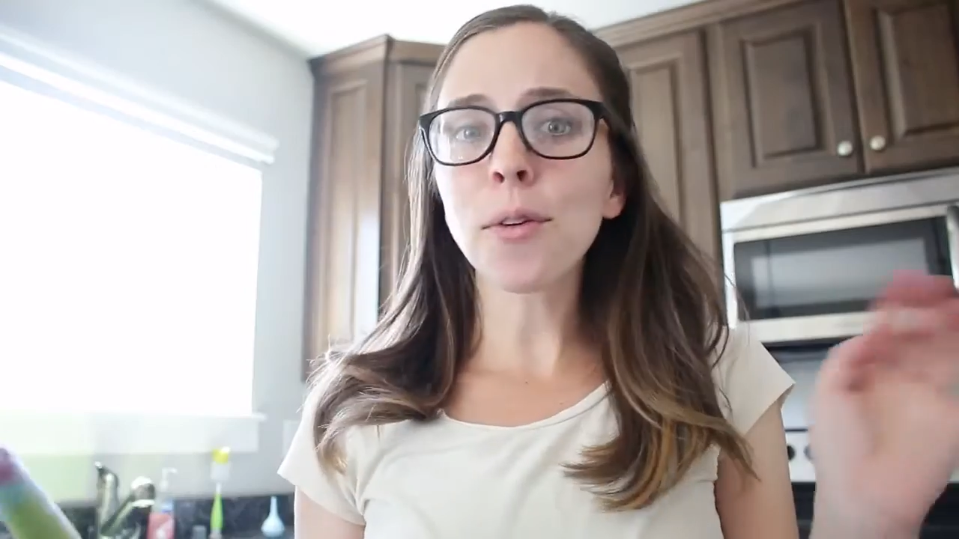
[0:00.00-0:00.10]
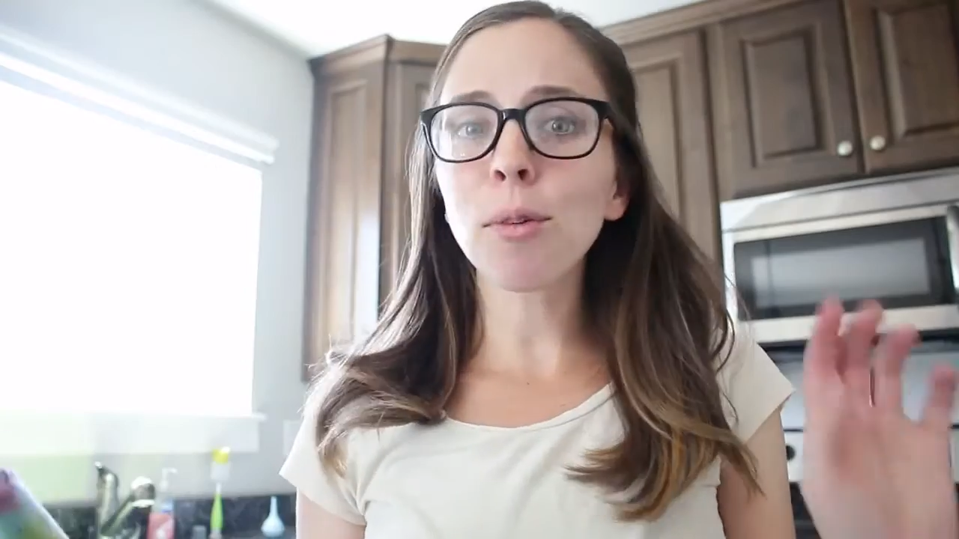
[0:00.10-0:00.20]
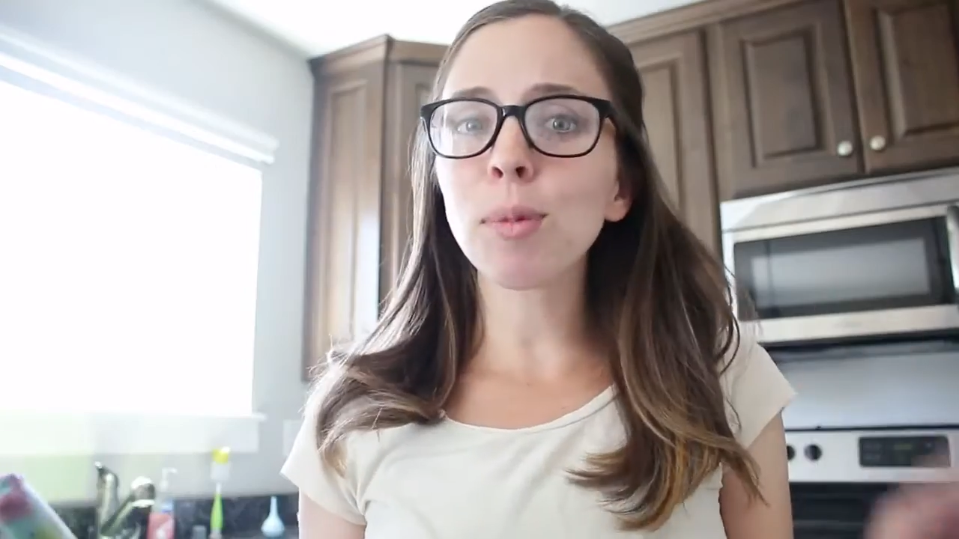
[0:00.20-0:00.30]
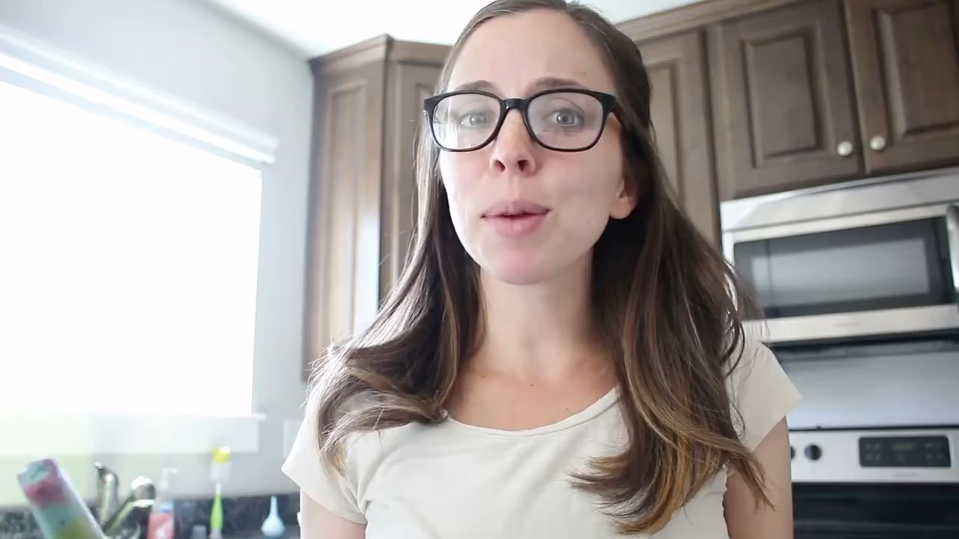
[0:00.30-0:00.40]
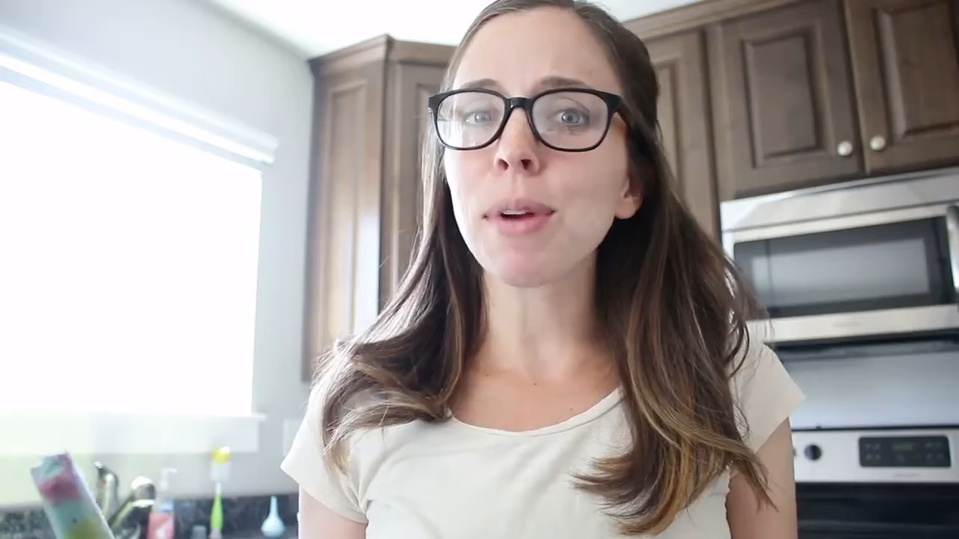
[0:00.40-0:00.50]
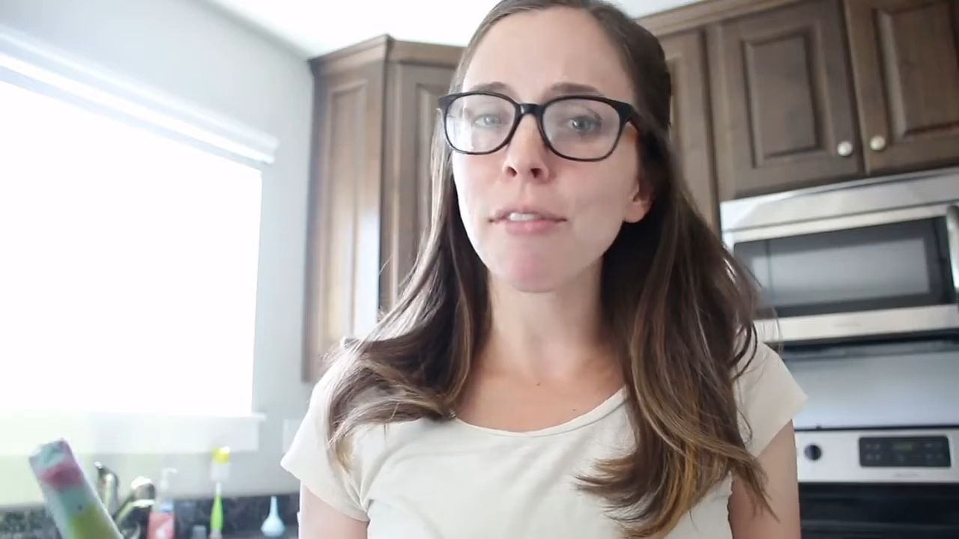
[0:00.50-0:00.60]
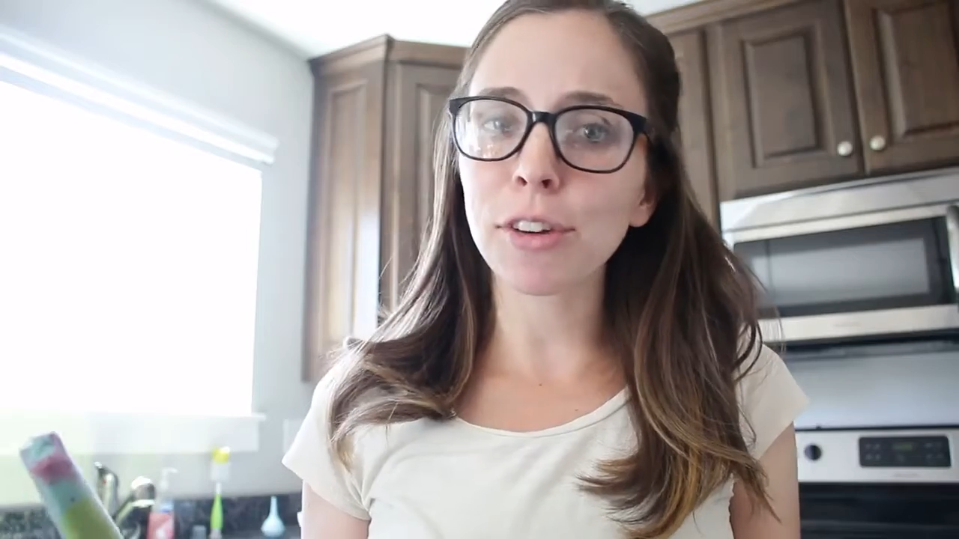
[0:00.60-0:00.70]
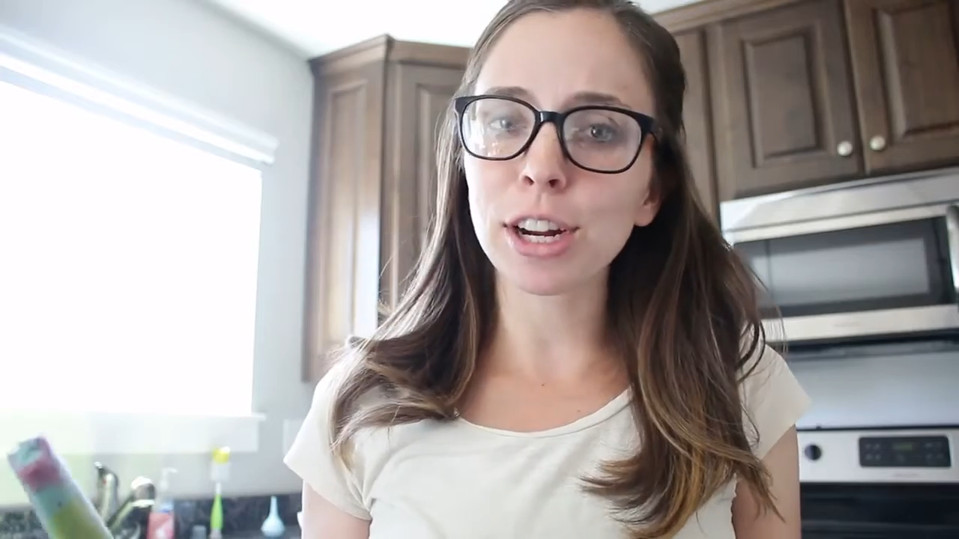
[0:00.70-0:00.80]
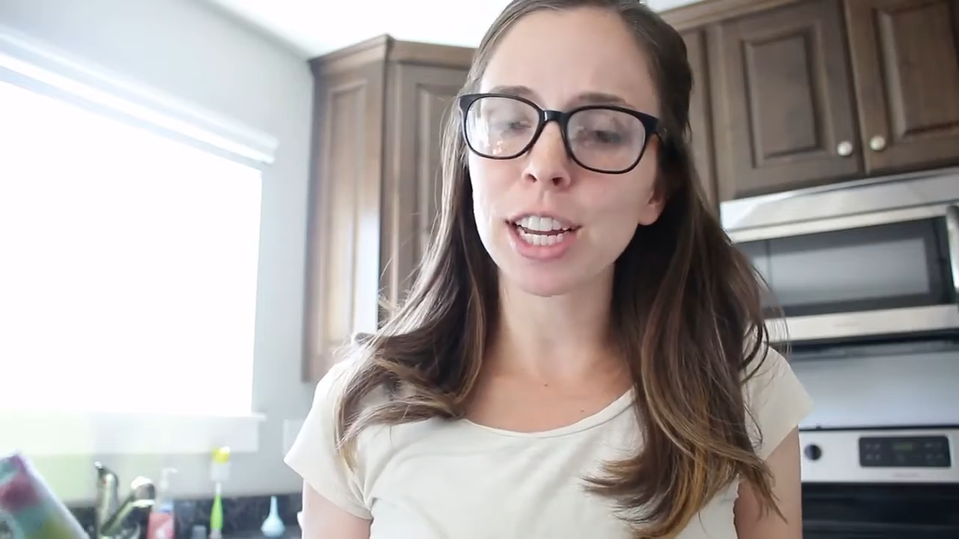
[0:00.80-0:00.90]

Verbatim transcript: I normally am not very